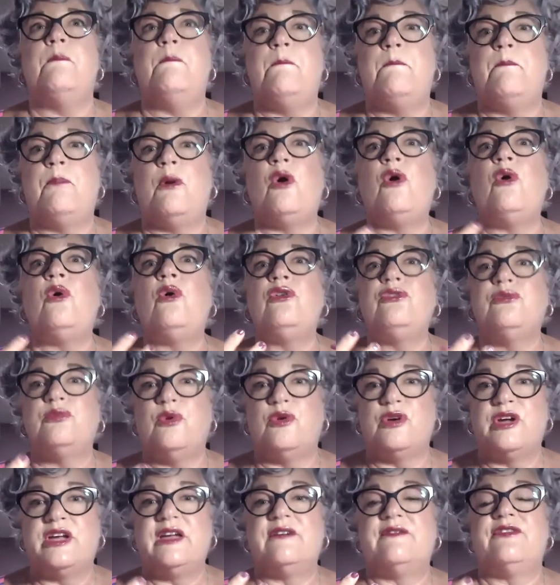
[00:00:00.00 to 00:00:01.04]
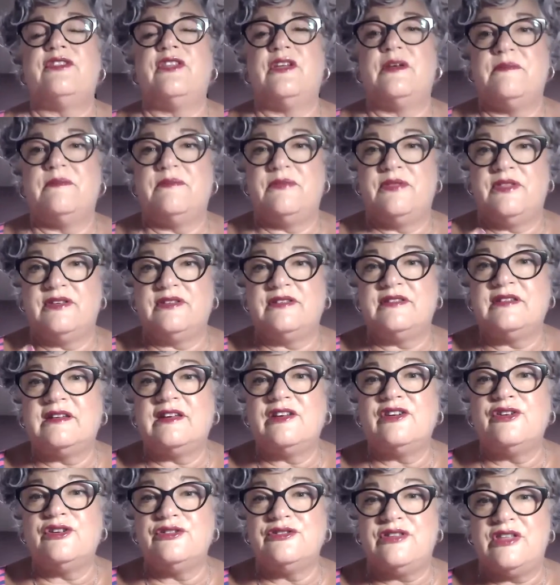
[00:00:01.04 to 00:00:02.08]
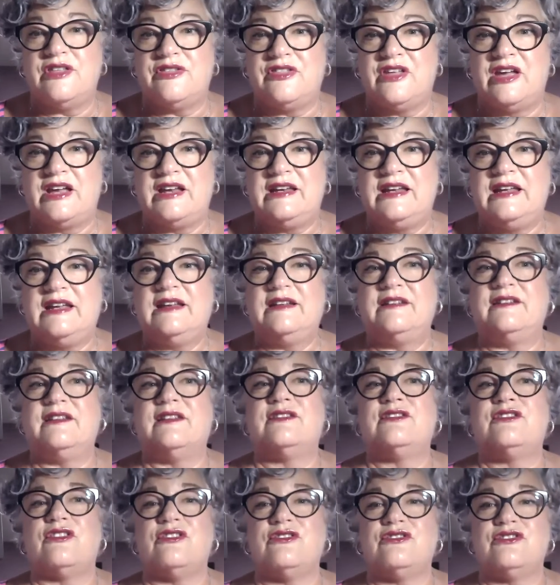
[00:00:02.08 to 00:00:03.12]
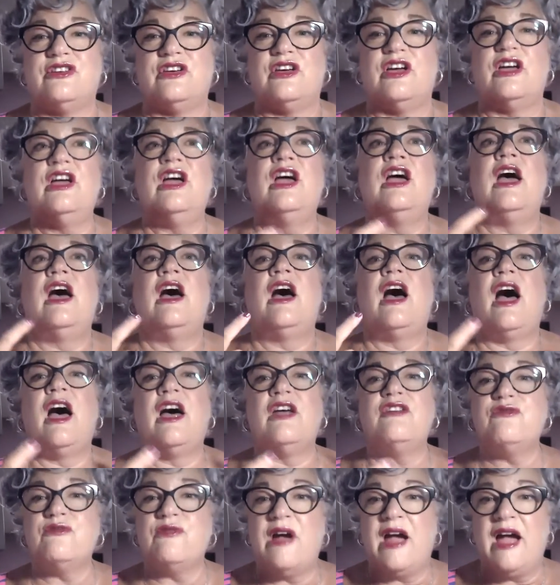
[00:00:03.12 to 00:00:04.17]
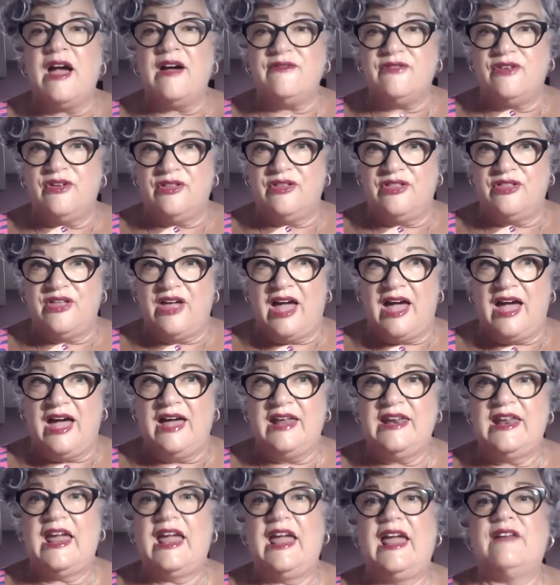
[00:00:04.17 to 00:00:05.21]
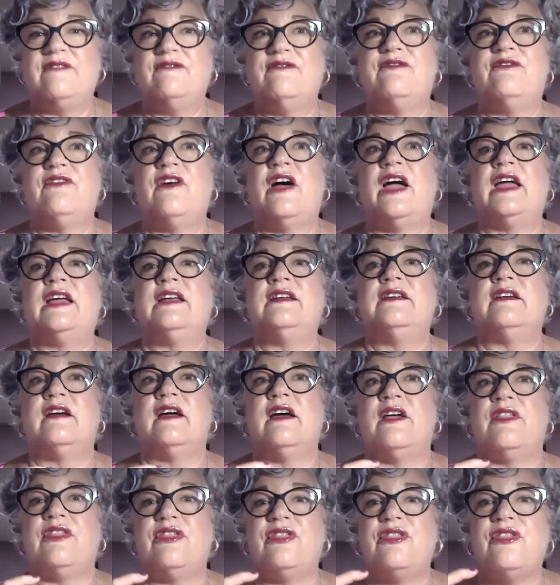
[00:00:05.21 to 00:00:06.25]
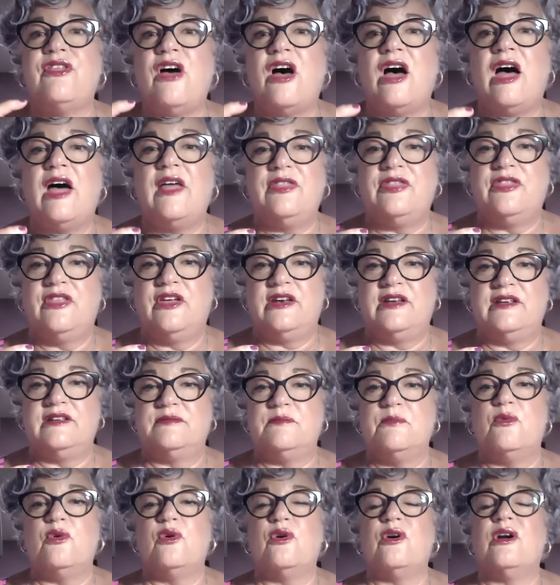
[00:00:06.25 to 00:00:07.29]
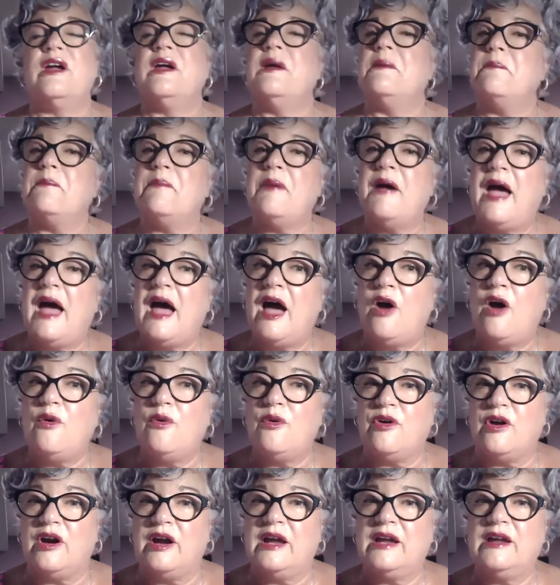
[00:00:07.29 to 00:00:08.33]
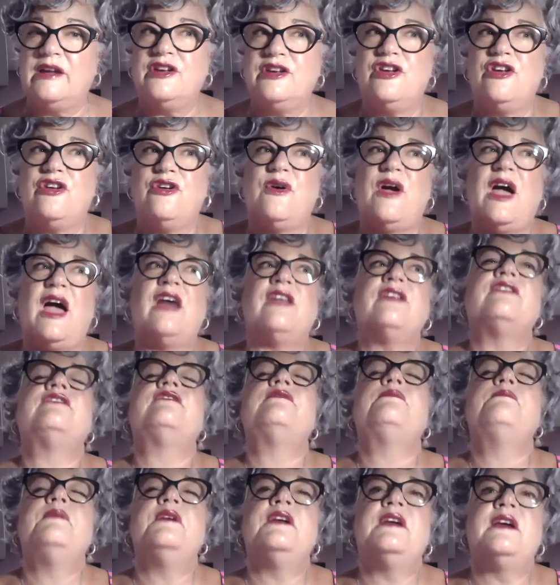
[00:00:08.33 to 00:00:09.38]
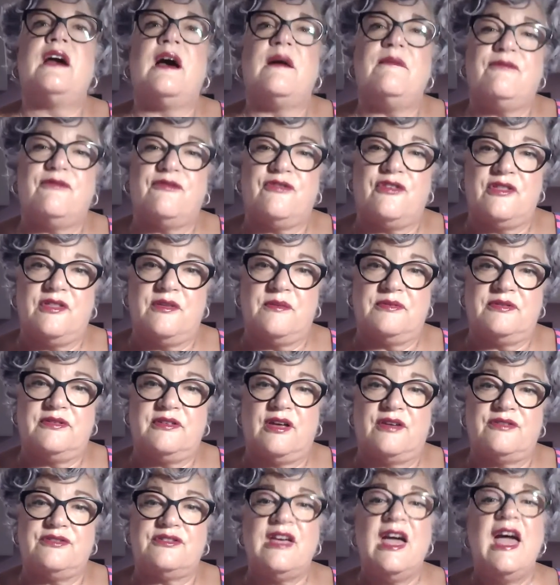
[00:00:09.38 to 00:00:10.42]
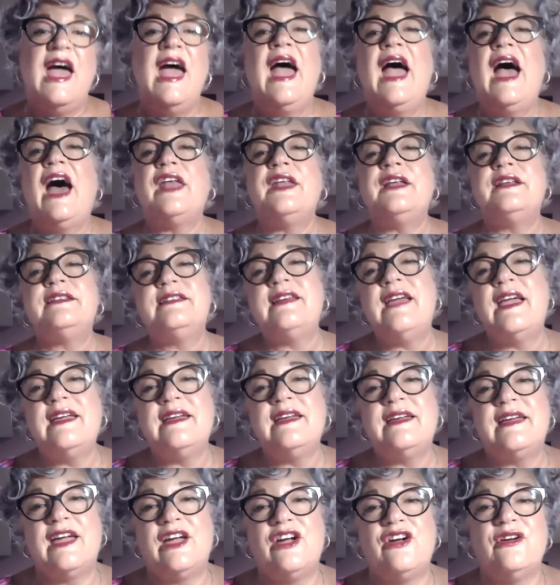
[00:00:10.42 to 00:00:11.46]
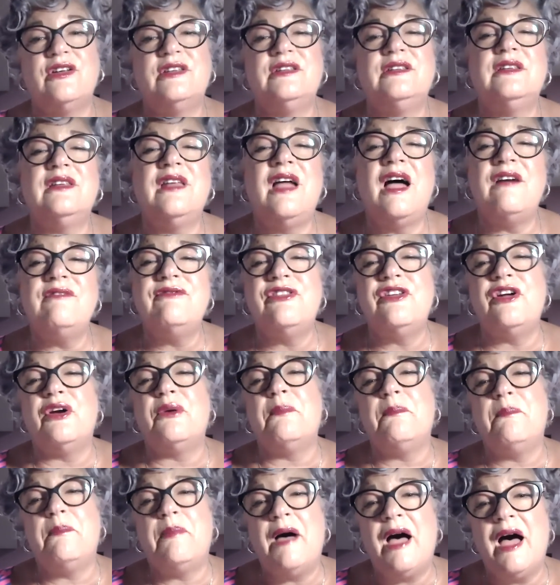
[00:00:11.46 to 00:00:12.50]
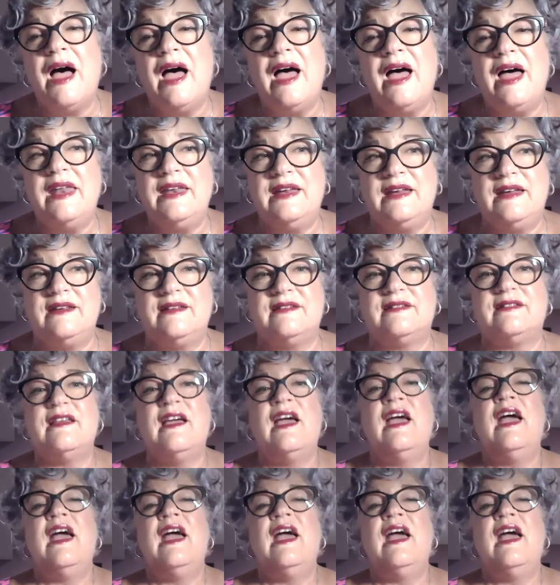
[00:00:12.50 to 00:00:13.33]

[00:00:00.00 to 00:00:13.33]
Bold will give them the skills that they need to start to unravel that and find a thought that is more empowering, how to speak up for themselves, how to take care and love their bodies